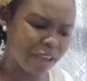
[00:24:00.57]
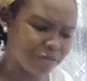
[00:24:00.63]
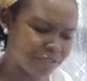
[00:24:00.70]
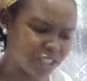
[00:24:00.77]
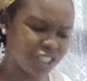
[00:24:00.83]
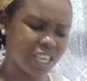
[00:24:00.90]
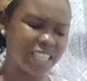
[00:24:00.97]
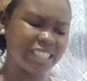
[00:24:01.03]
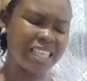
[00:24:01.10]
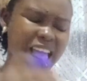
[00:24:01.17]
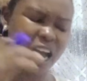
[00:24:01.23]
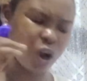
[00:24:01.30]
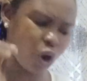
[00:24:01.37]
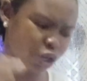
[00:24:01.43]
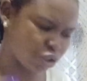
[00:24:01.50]
efficiency,
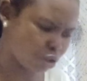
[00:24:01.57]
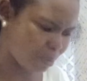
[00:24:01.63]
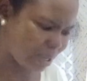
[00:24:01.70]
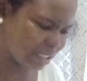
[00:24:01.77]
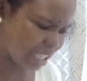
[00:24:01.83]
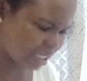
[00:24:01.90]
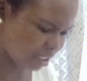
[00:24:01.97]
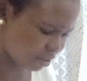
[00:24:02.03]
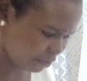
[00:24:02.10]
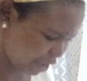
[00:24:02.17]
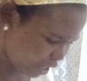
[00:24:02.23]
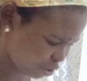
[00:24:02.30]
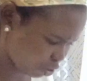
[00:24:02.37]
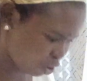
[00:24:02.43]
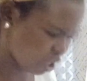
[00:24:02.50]
and customer
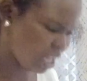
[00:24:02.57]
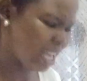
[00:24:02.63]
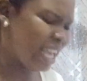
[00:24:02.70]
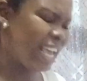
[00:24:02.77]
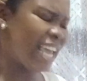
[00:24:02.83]
satisfaction.